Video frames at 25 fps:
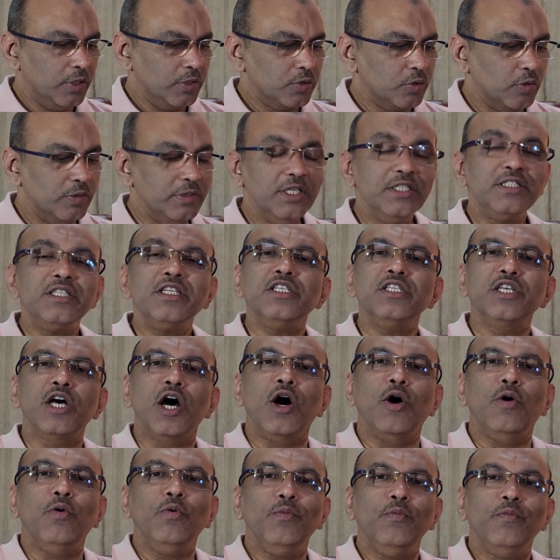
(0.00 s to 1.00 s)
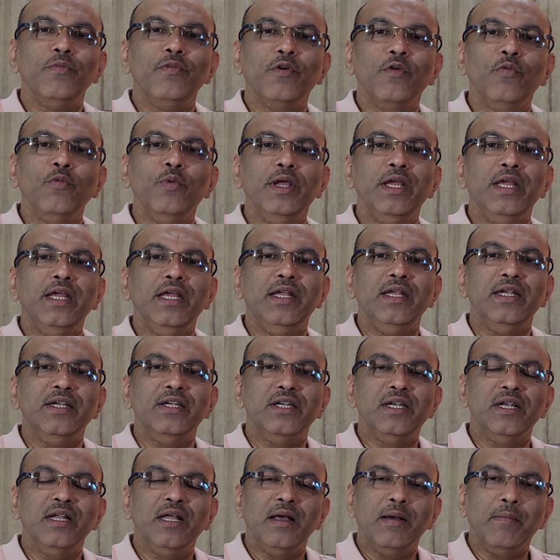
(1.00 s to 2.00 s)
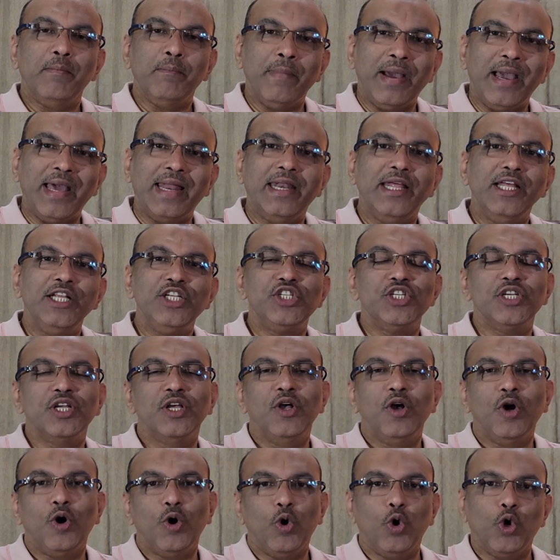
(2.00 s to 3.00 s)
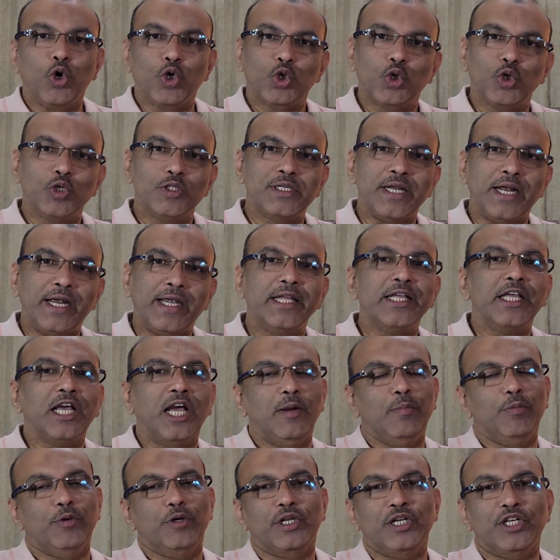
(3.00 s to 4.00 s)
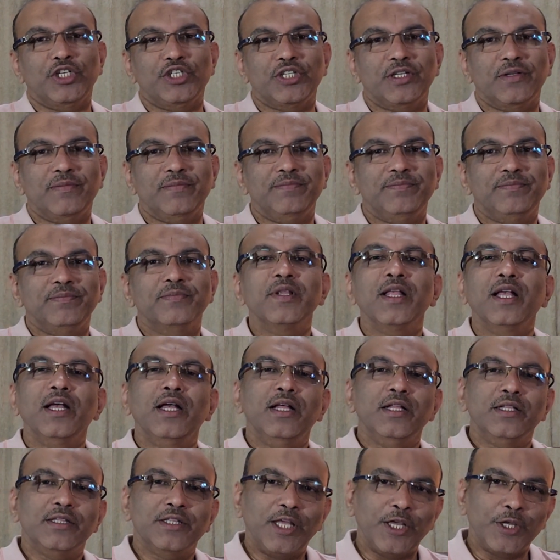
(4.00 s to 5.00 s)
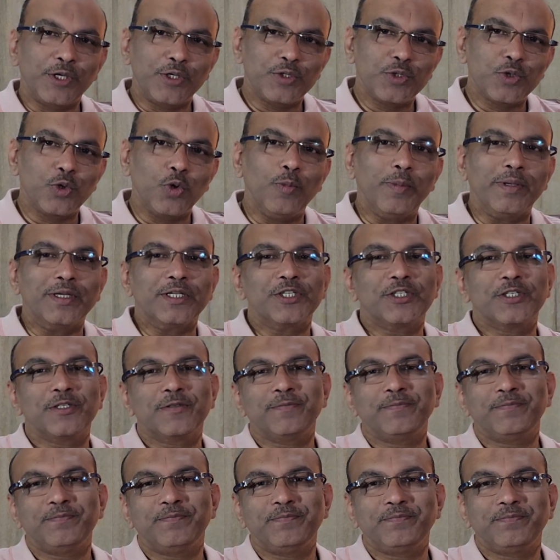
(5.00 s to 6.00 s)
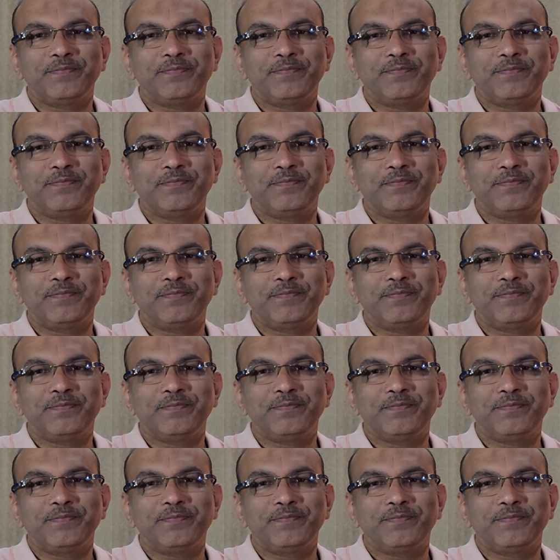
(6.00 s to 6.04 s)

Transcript: So this is how we manage orthostatic hypotension. Thank you so much.